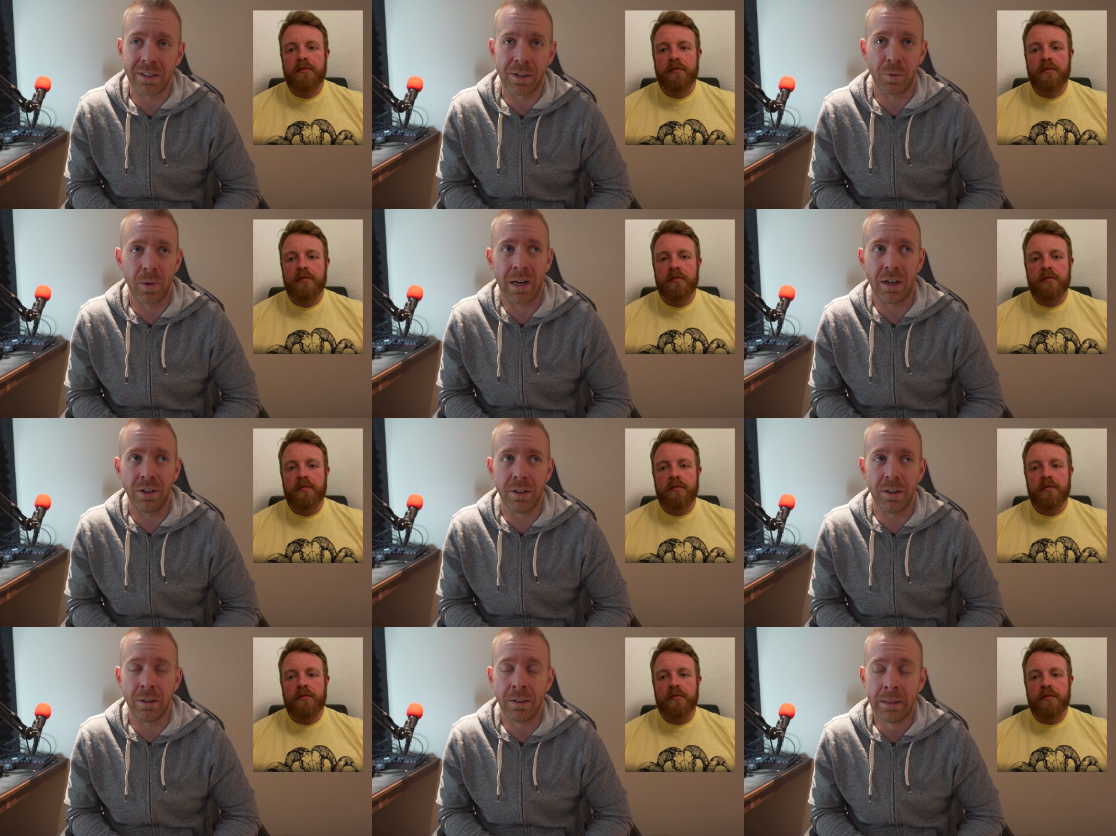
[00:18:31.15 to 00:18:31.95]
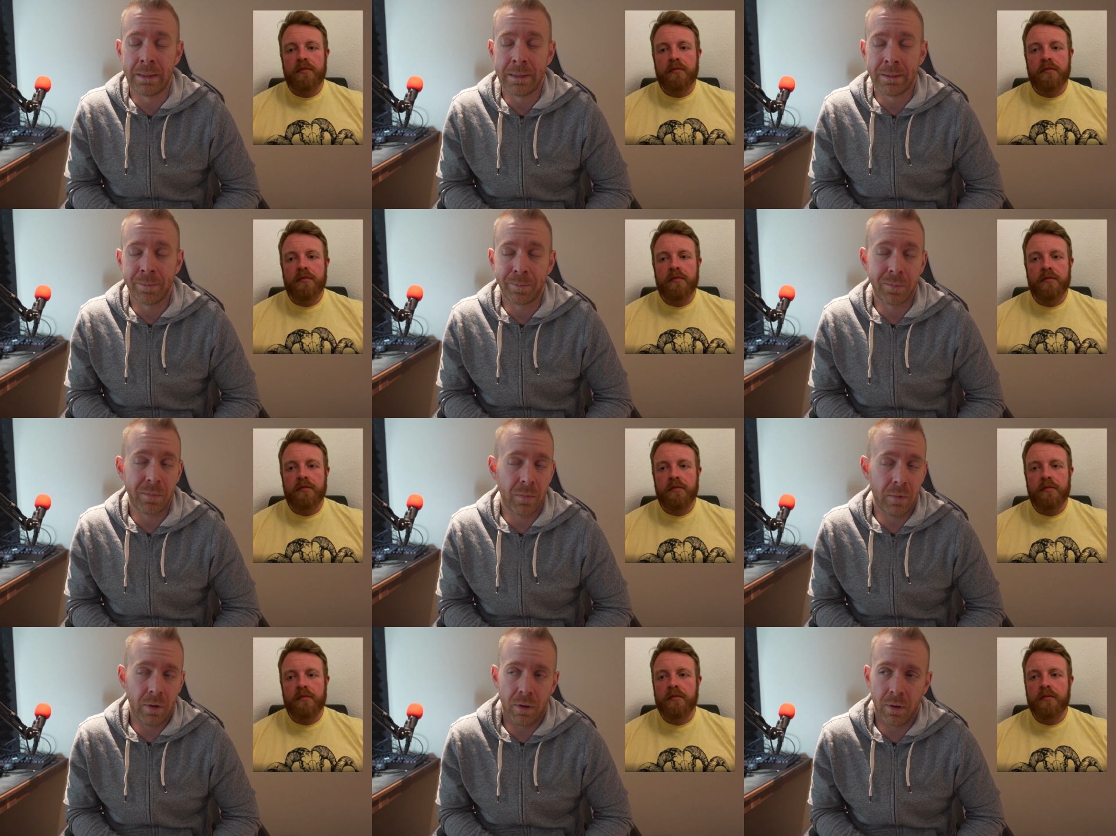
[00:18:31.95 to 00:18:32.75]
Speaker 1: derail you,
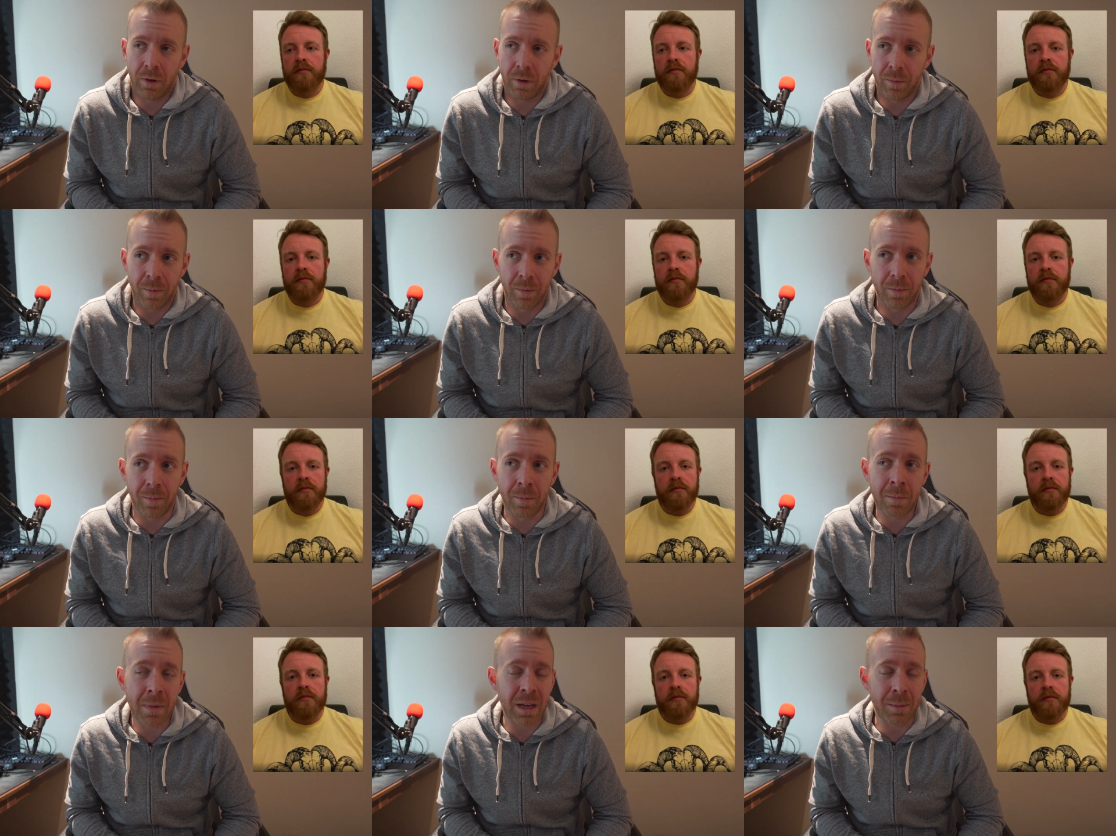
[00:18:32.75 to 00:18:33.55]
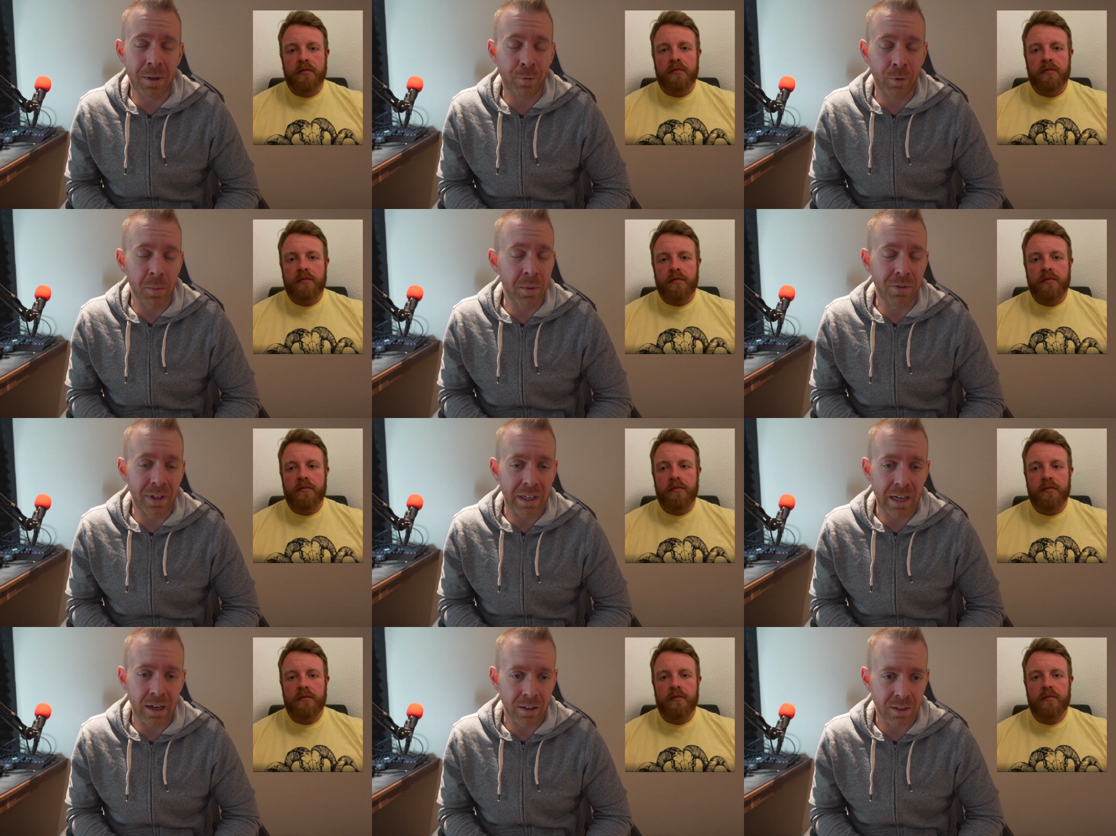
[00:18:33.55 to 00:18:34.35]
maybe from
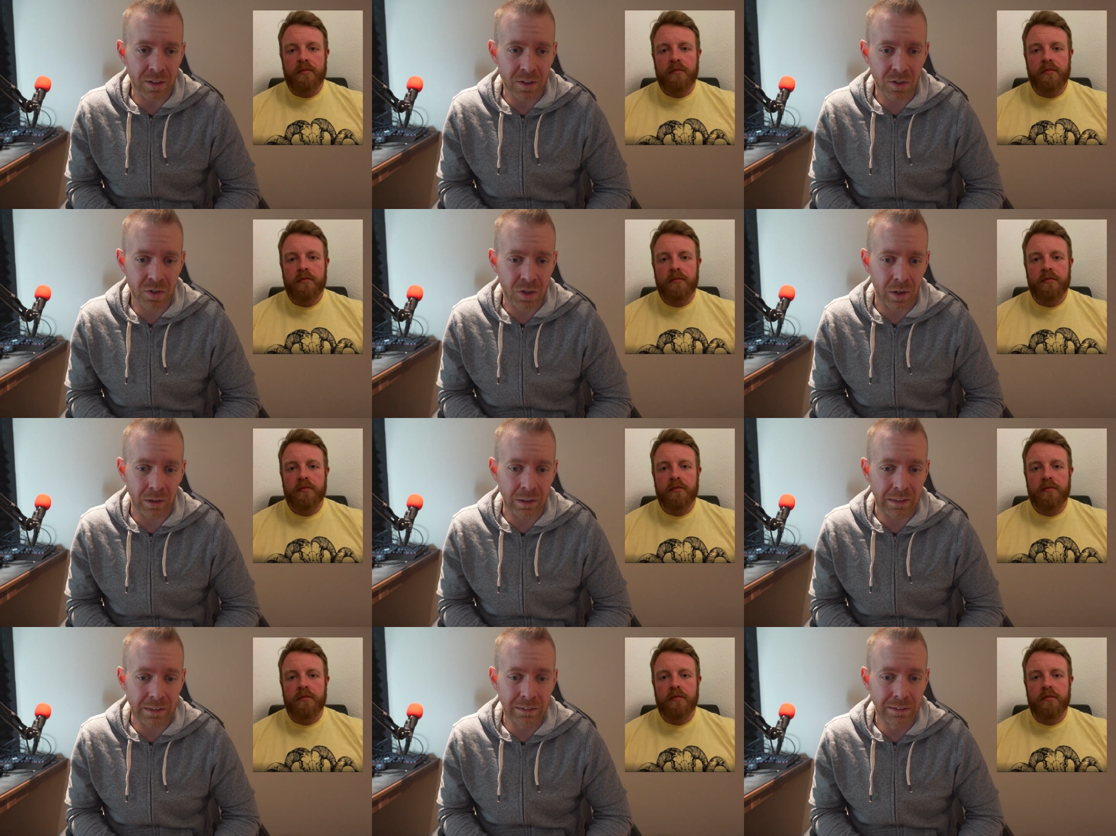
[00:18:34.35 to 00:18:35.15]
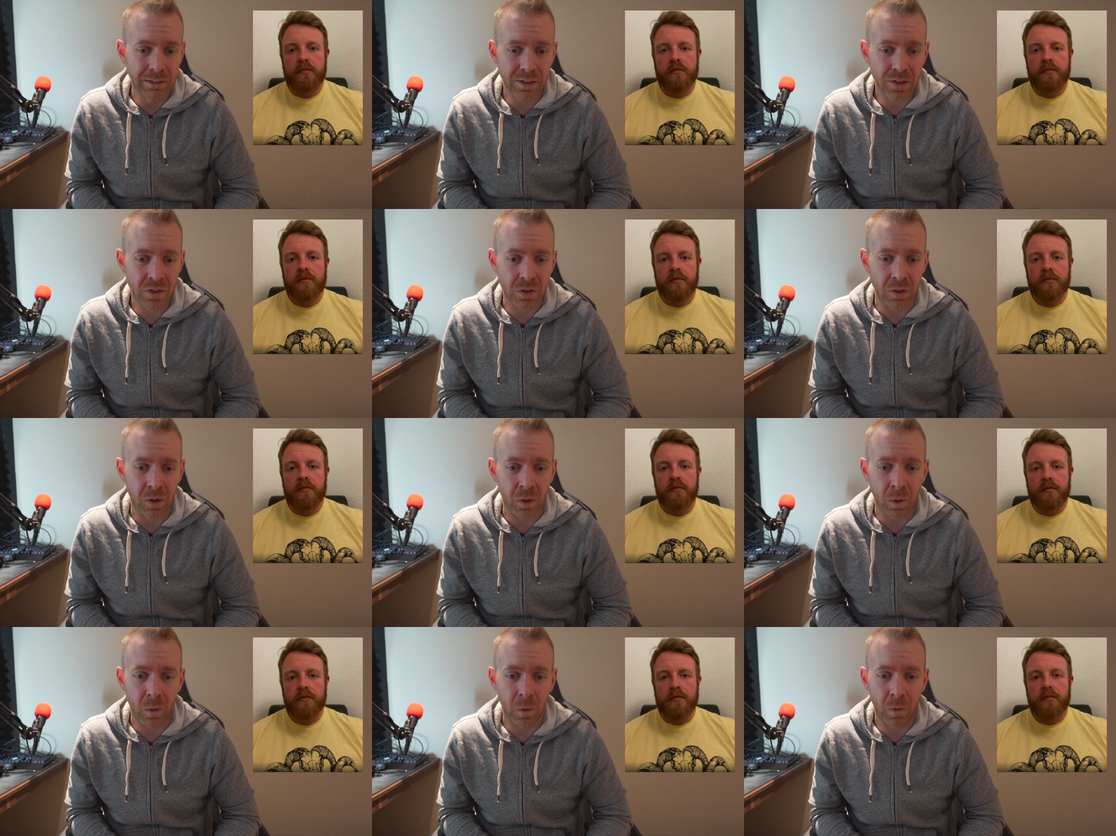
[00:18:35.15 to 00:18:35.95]
even getting to the start line.
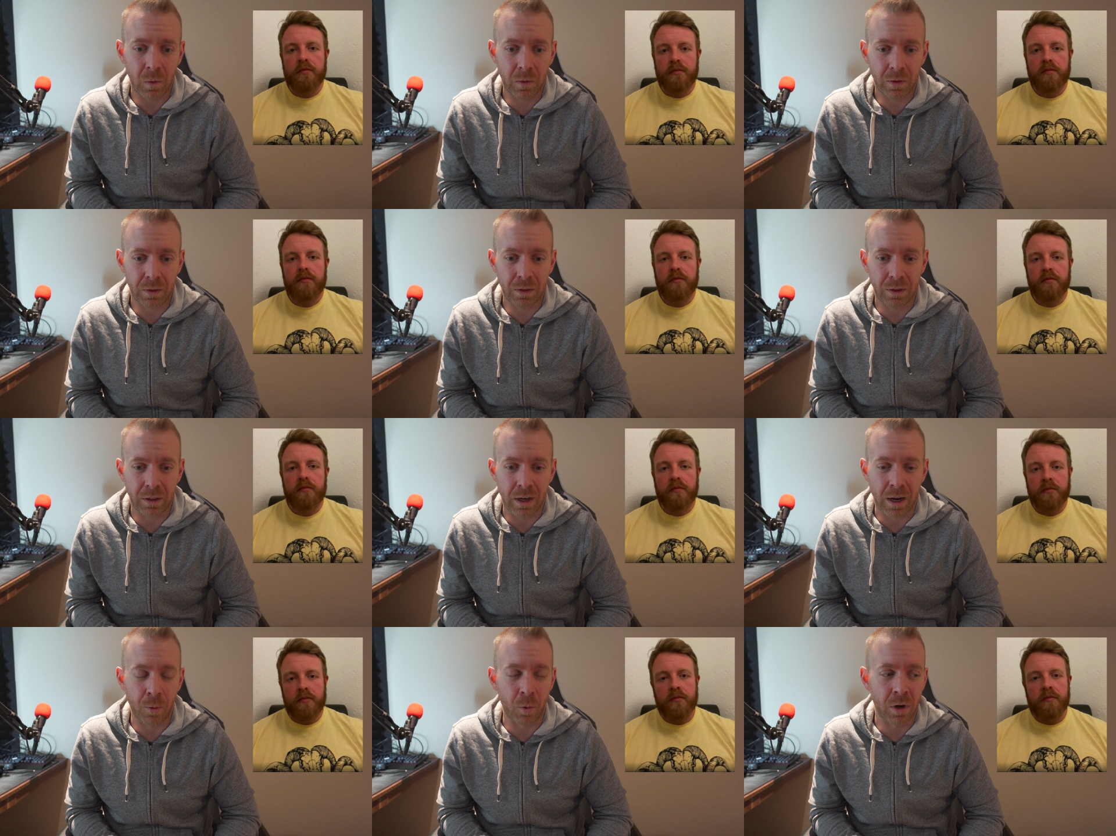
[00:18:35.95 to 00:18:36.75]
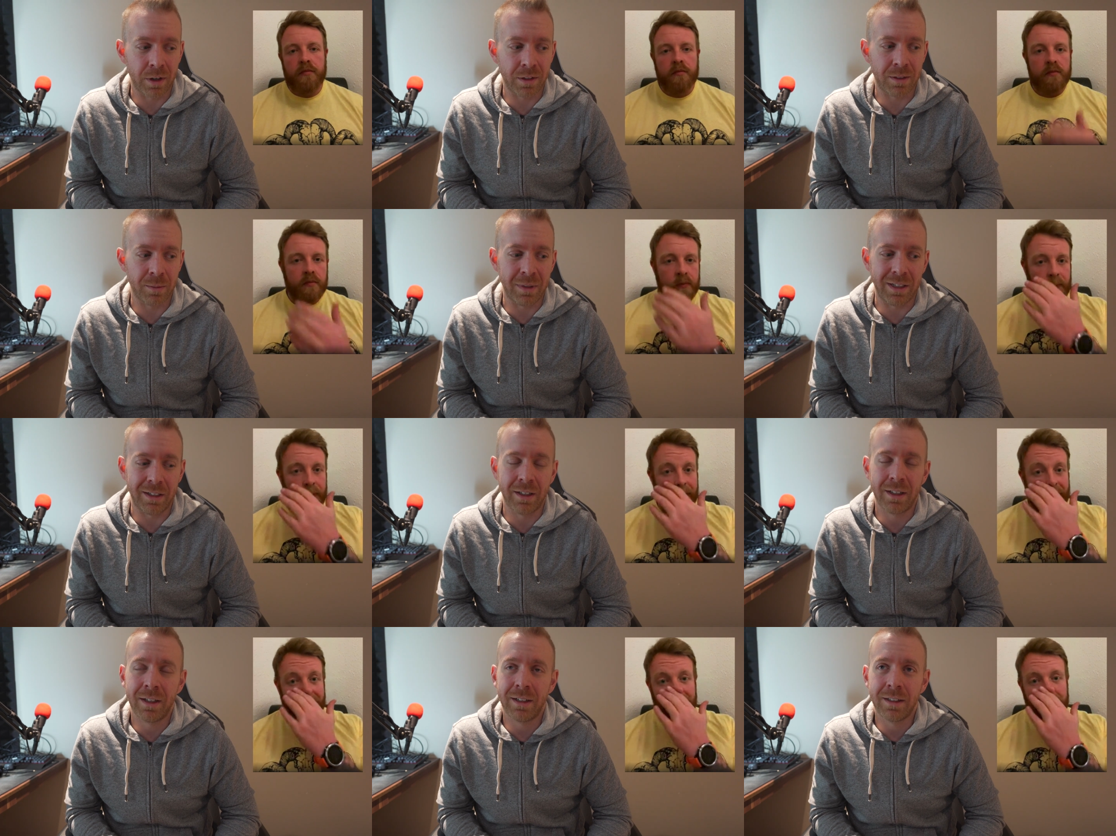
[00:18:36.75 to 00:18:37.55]
So I wanted to be
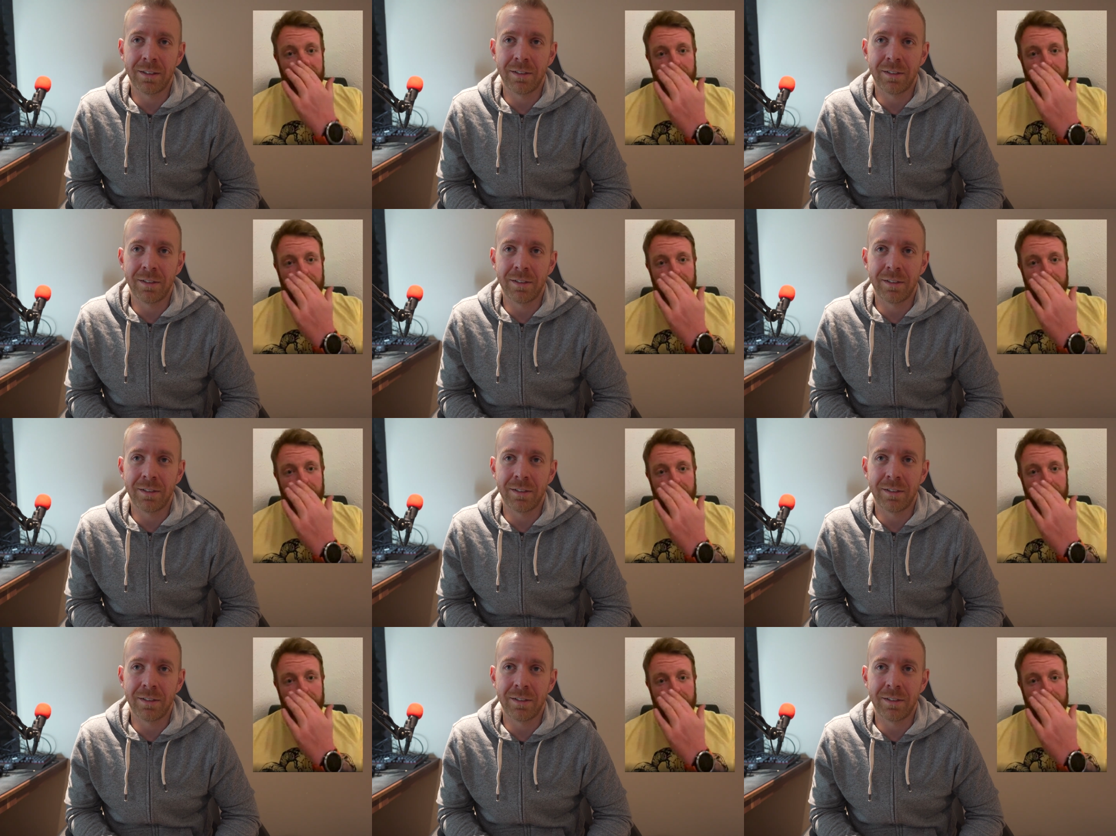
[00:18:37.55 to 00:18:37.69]
yeah.